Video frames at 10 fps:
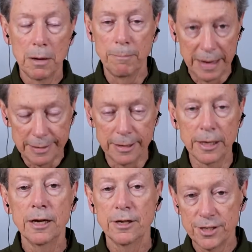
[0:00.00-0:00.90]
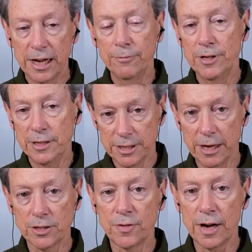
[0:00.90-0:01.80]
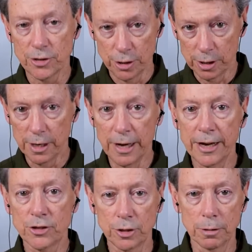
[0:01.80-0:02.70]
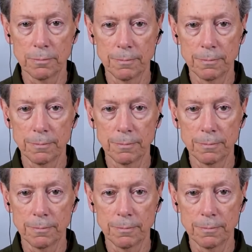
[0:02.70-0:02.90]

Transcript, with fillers: mainly safety, satisfaction, connection.